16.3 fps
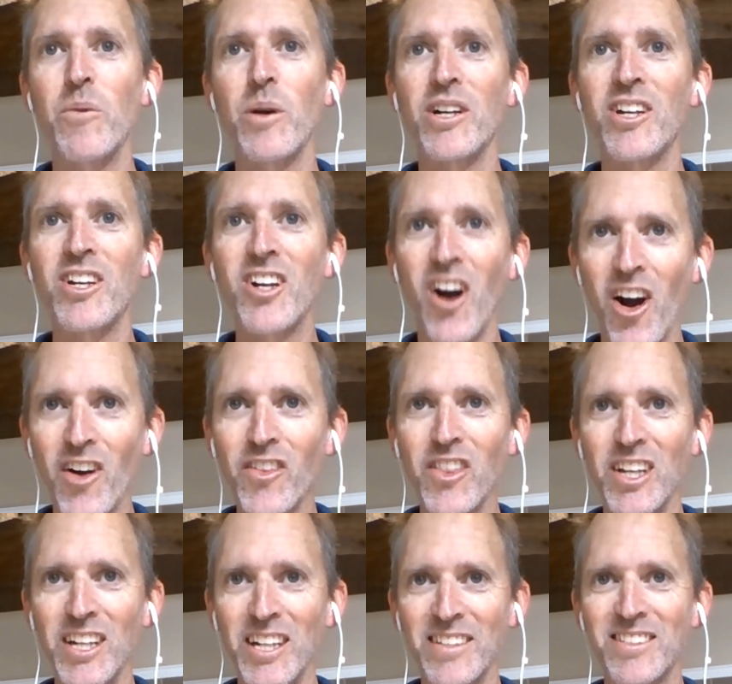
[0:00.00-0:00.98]

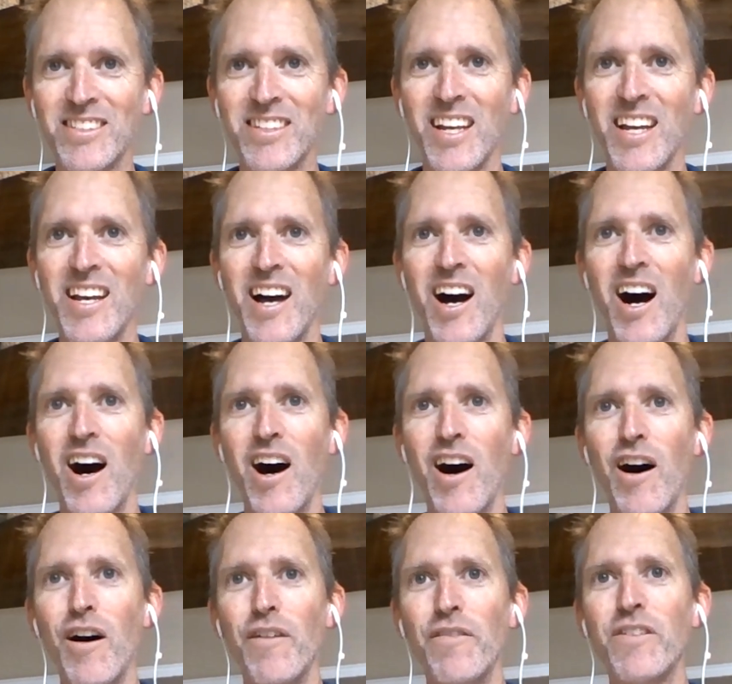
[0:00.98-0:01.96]
regardless
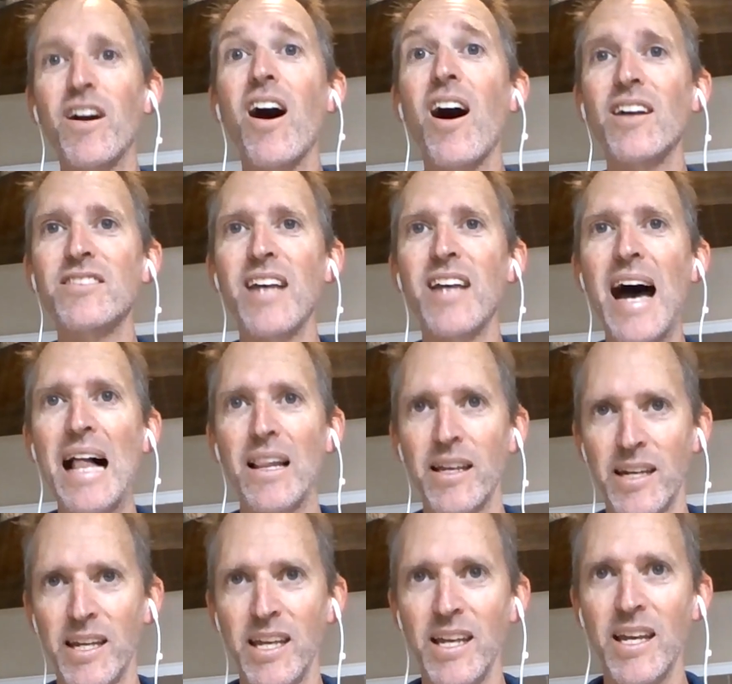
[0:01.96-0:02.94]
of
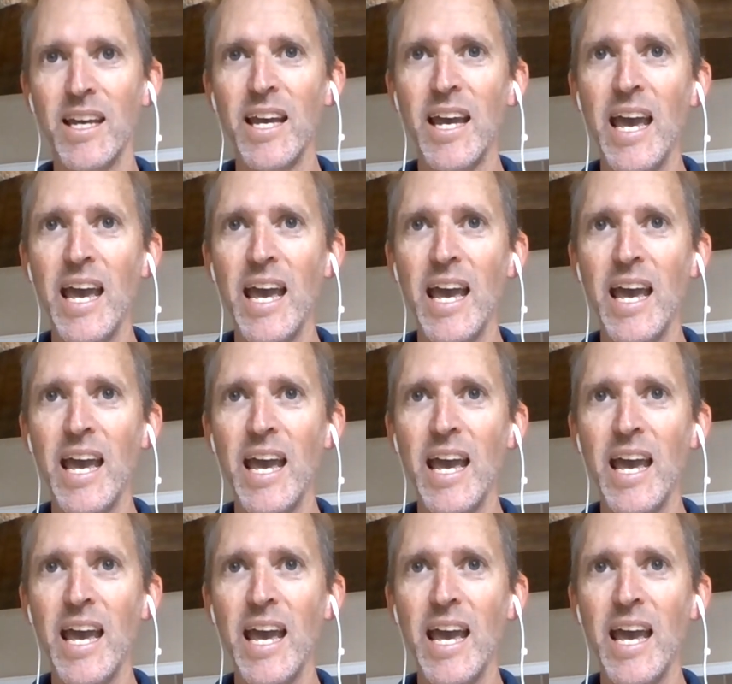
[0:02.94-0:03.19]
causality.